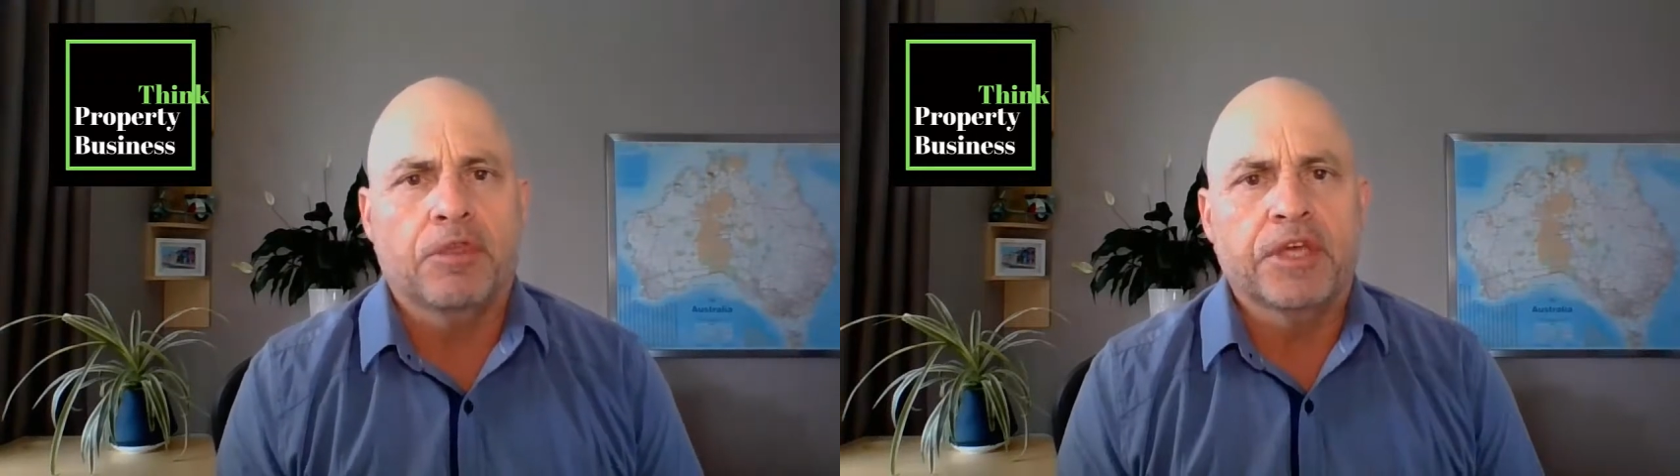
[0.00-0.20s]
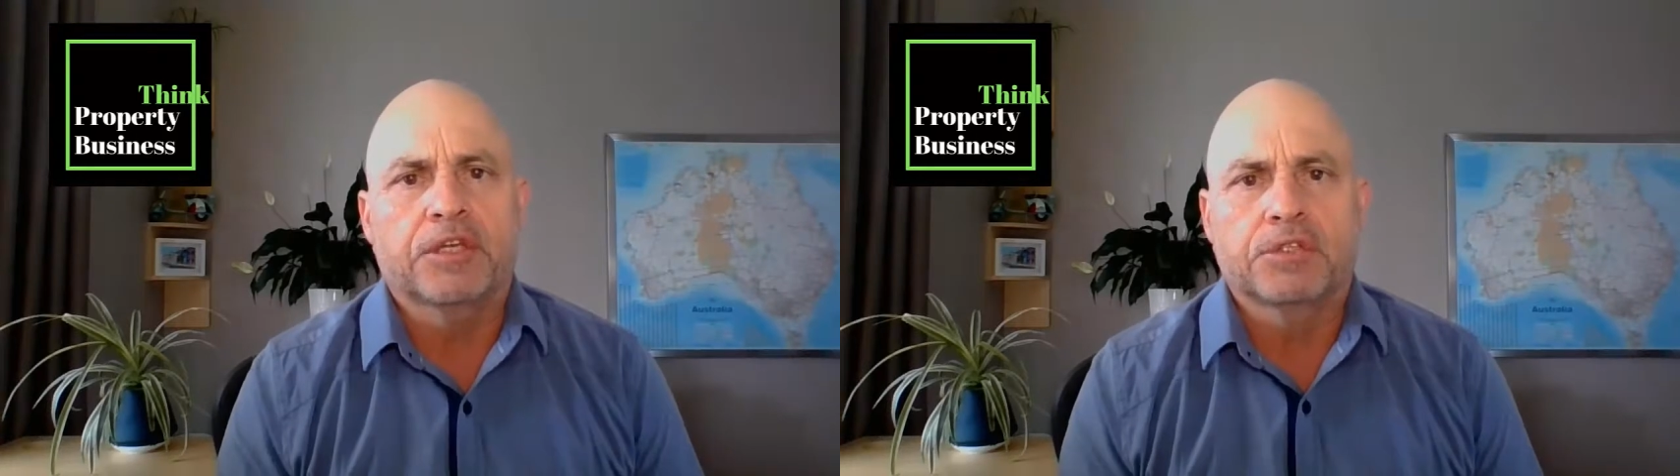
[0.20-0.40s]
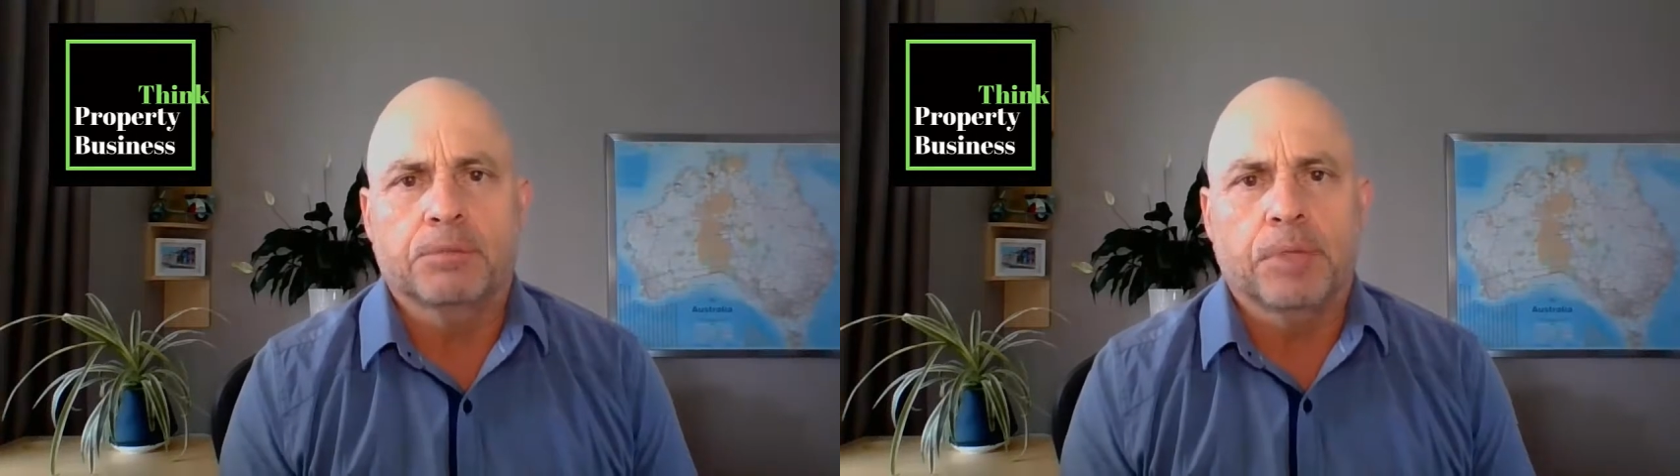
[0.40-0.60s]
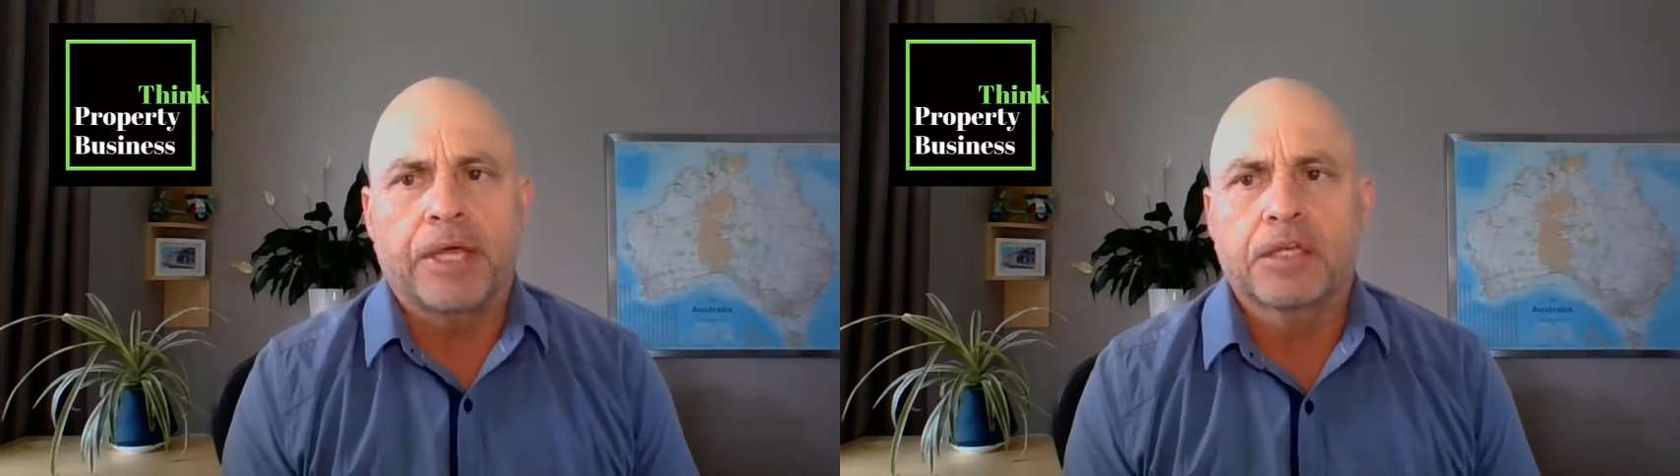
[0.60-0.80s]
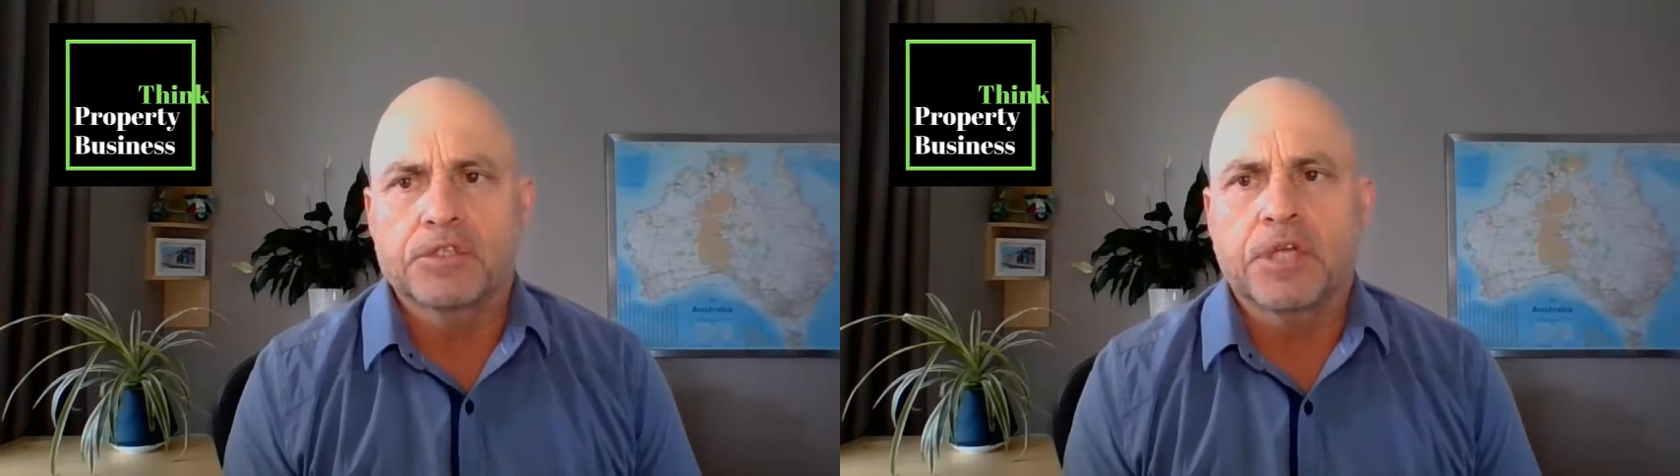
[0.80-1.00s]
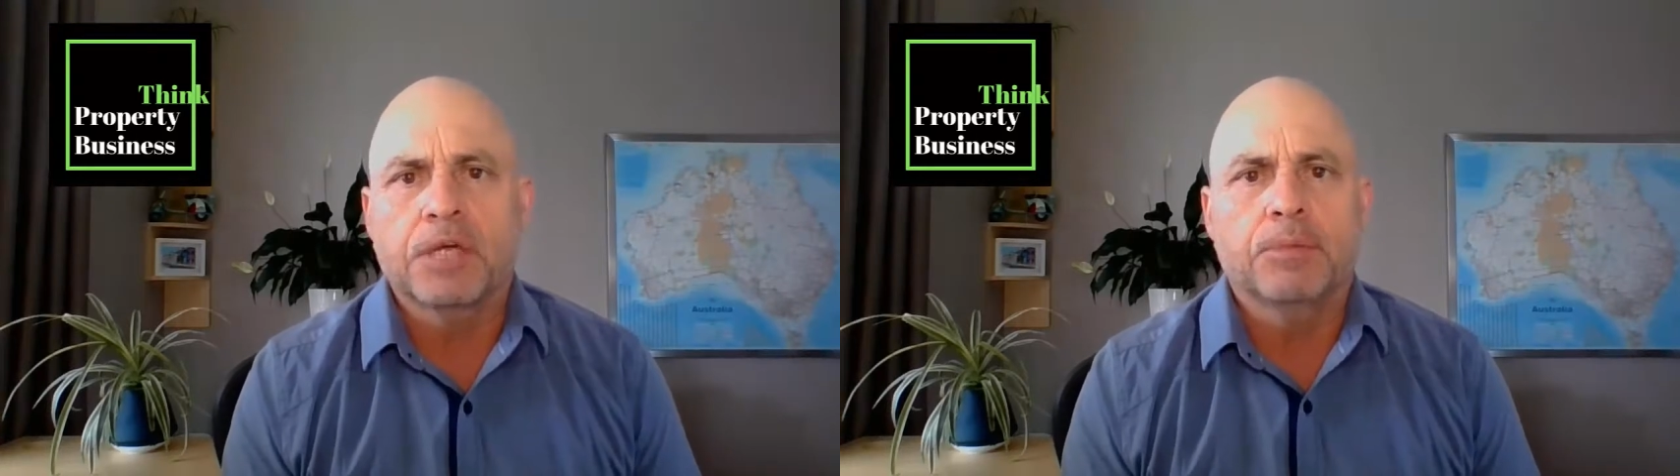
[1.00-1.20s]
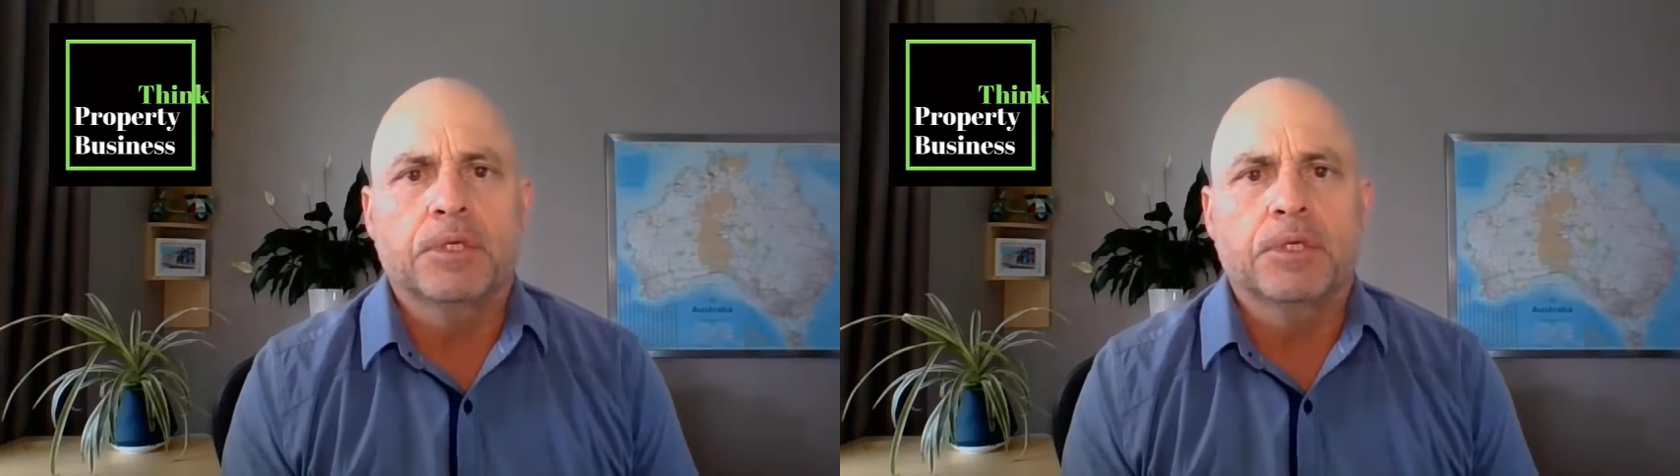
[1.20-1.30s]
think it's a blanket statement,